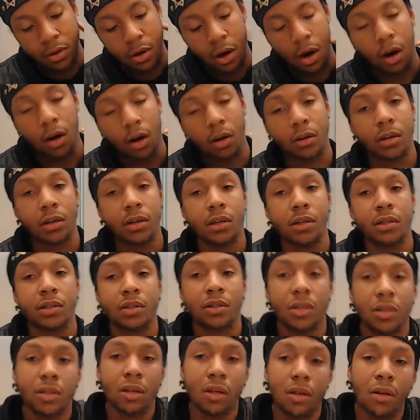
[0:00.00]
Hearken is
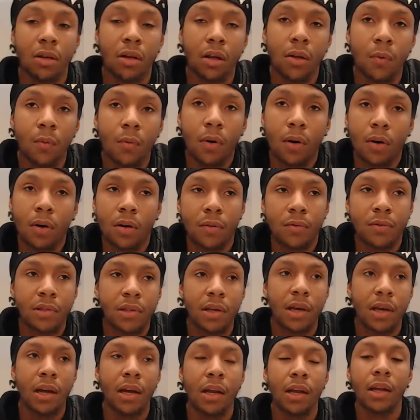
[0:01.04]
just another word of
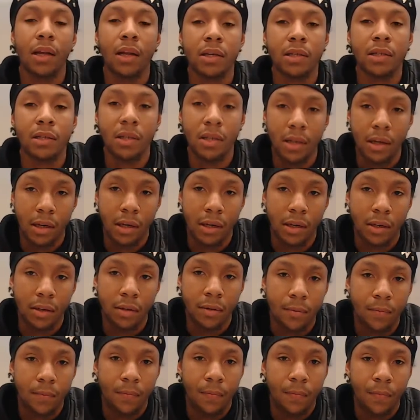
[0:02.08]
saying listening.
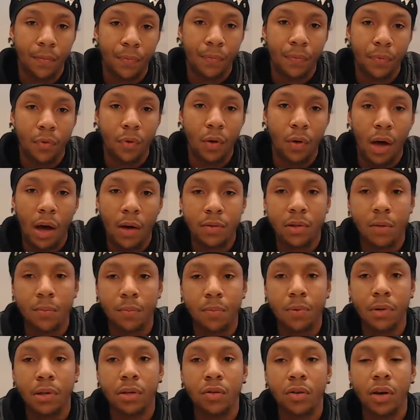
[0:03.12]
You got
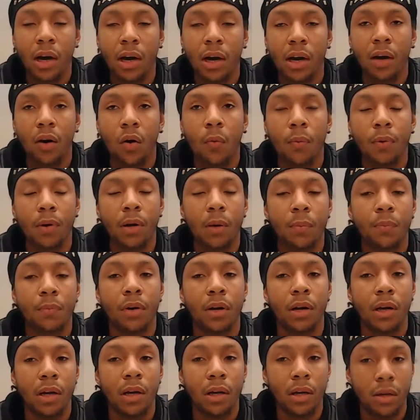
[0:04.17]
to open up
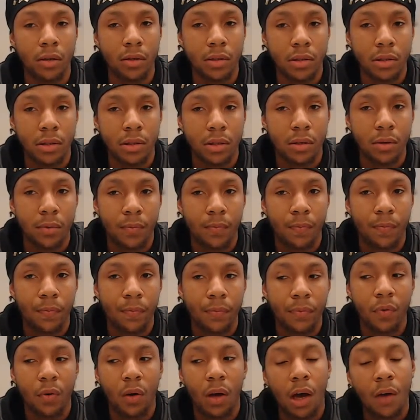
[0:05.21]
your ears.
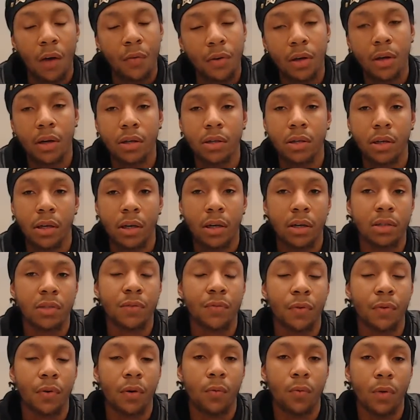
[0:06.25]
You have ears
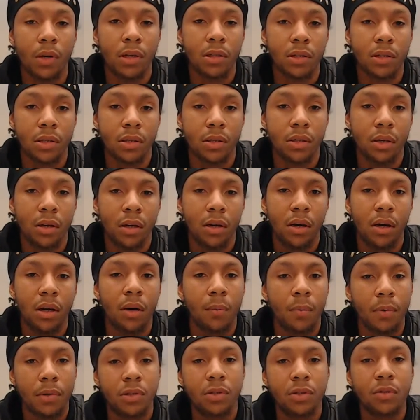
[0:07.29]
for a reason,
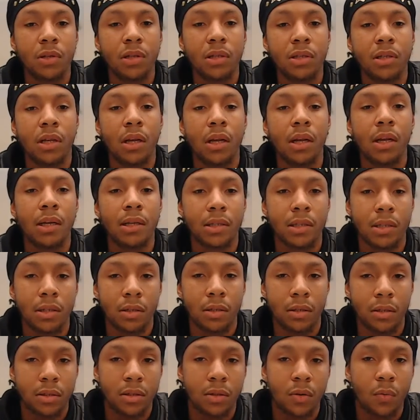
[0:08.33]
but you need to
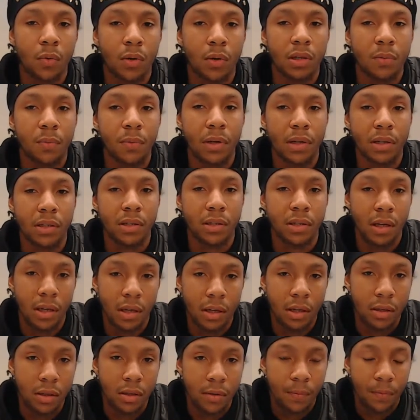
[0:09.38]
listen to what is being
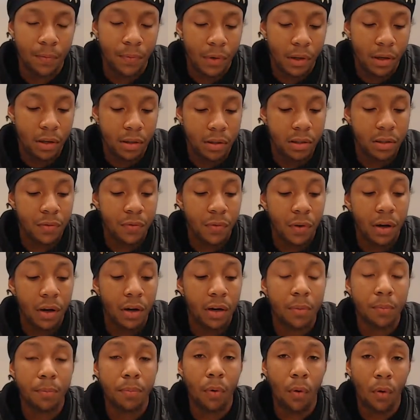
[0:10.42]
said because it's
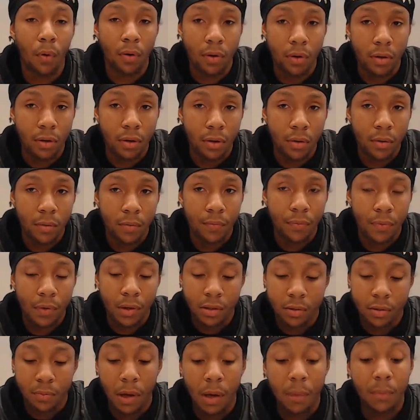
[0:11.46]
very important.
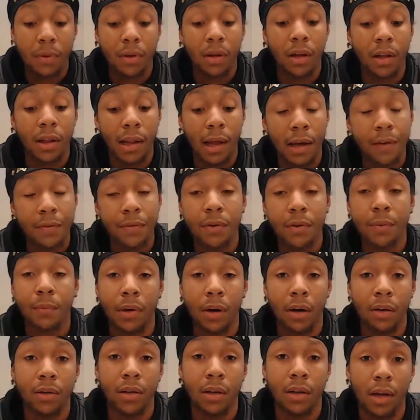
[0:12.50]
Because maybe your life could be
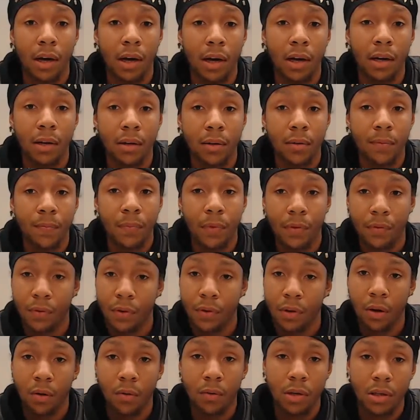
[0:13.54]
on the line if
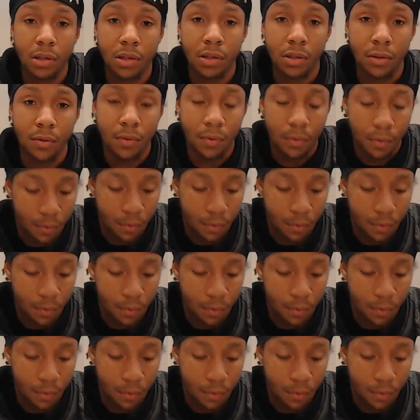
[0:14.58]
you don't listen.